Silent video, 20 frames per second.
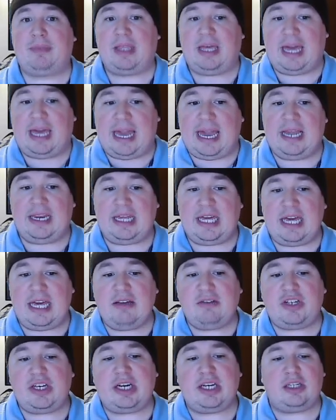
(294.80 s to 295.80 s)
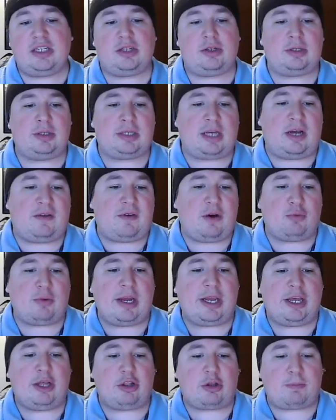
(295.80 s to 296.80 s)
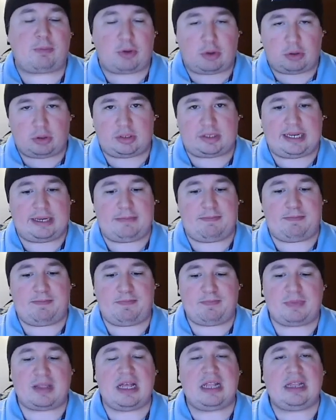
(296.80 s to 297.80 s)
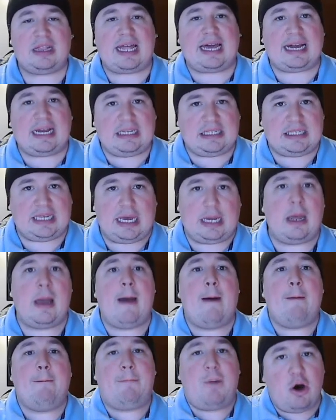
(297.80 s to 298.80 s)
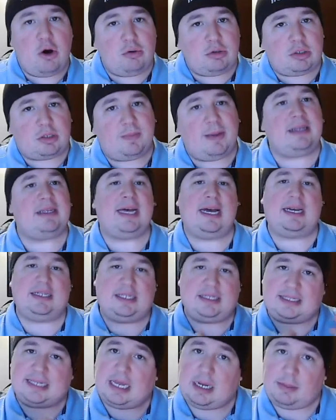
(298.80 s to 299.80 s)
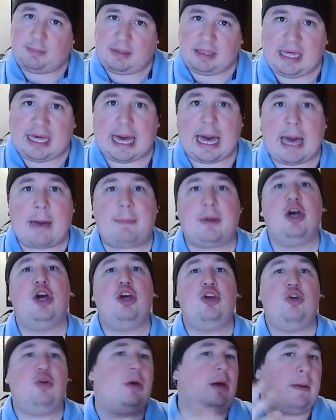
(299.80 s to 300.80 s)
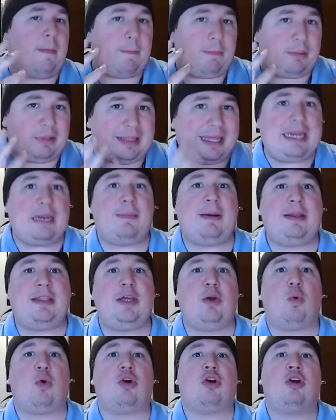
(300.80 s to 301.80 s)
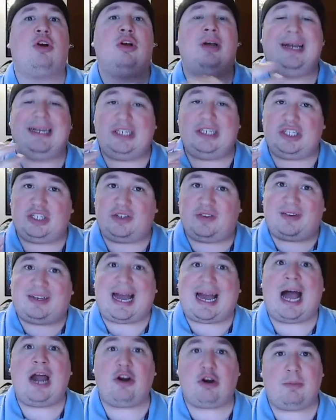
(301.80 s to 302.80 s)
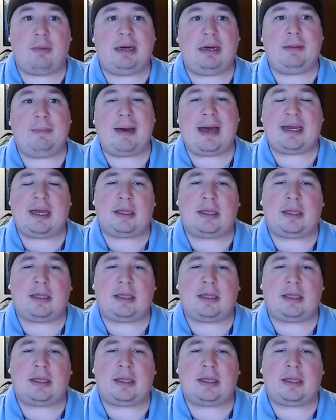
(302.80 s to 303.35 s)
And if she considers herself a regular person, like I said, Postmates has it set up in the app. You can complain about the order. She could have gotten her money back.